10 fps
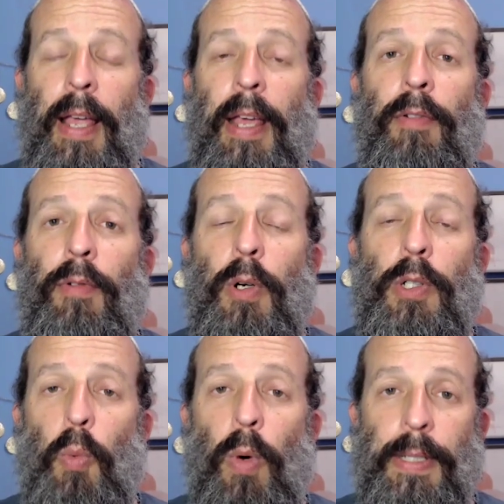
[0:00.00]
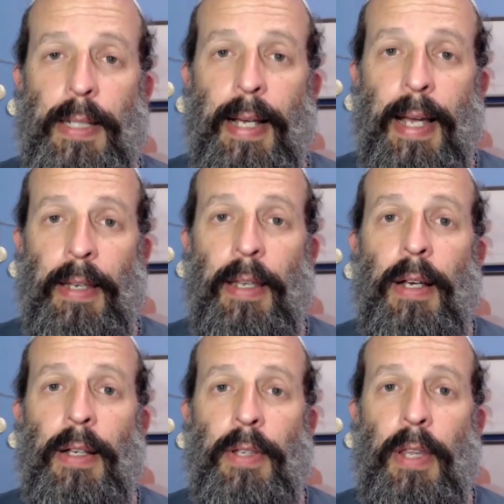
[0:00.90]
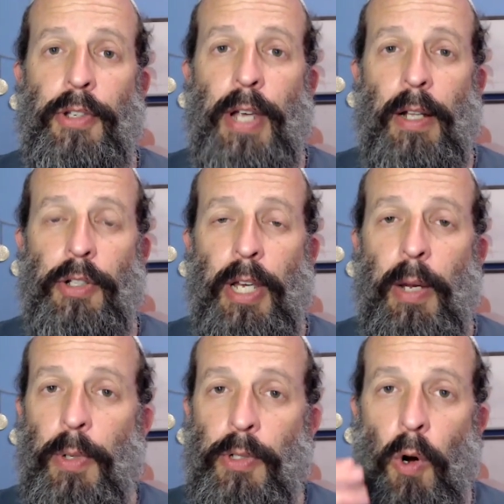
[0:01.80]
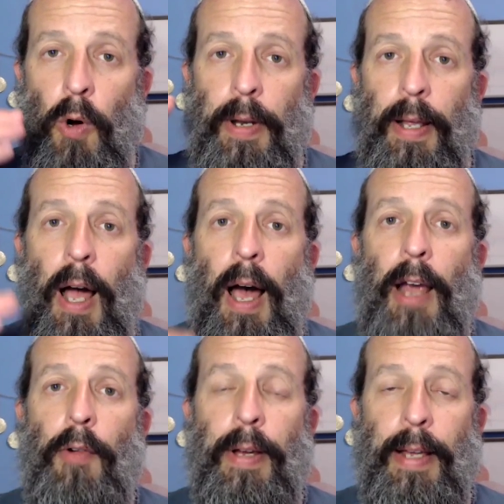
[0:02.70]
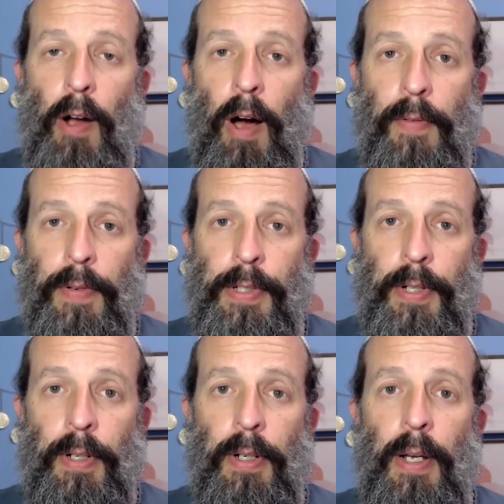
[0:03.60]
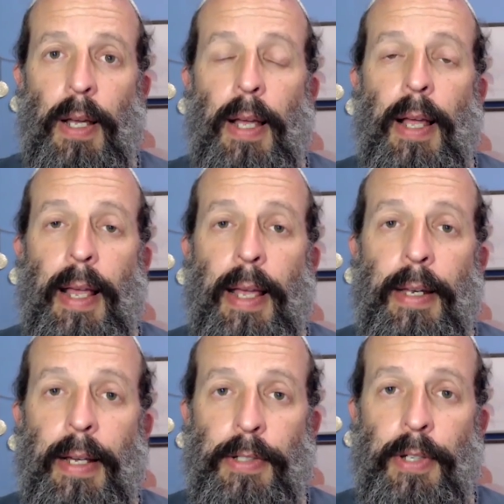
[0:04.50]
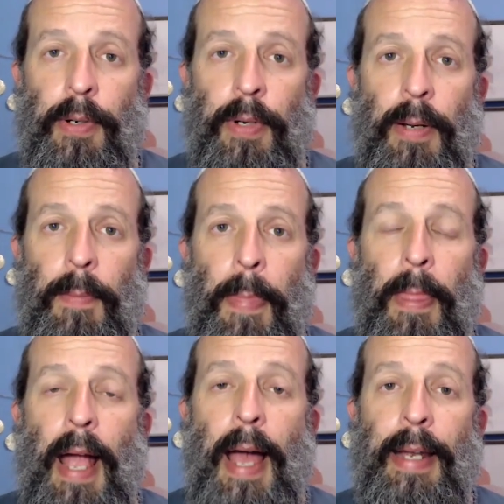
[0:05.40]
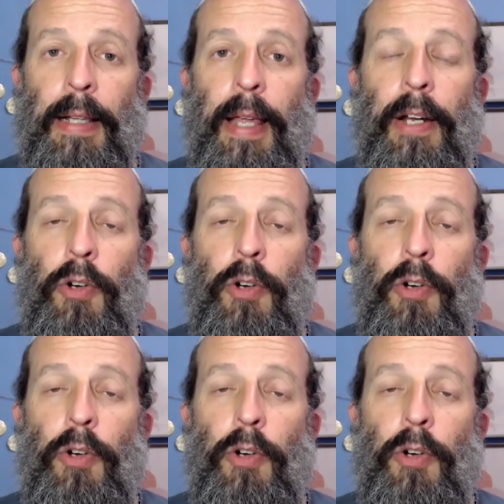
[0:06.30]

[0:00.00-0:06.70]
he rose once again to the challenge. He was already a high-ranking officer in his unit, and he led